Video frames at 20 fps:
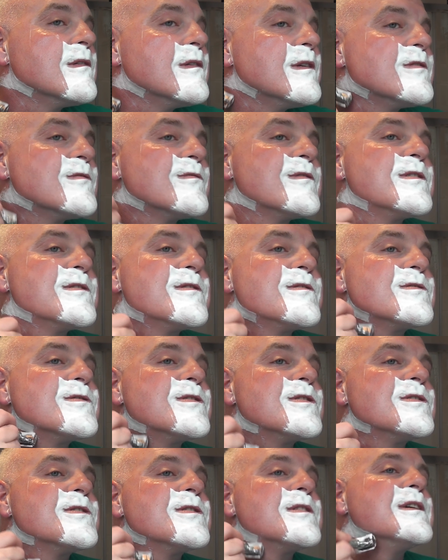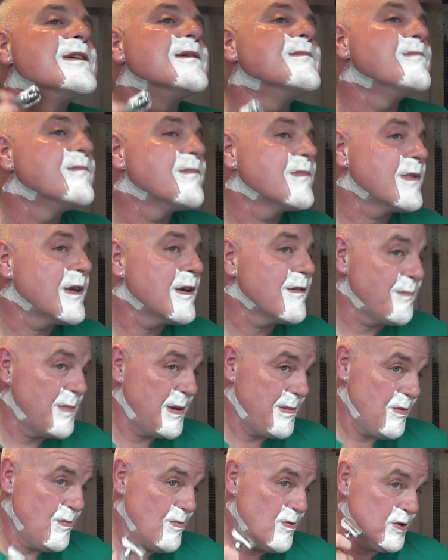these razors just um, give
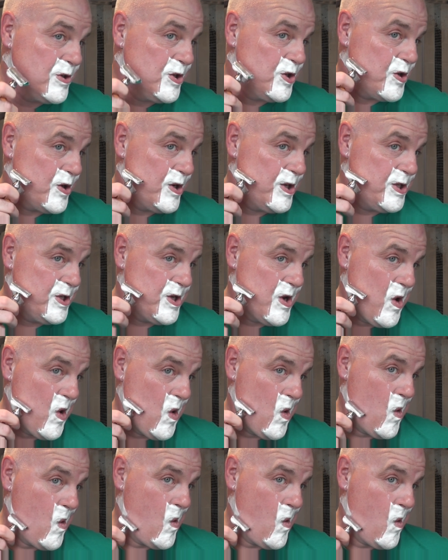people more choice.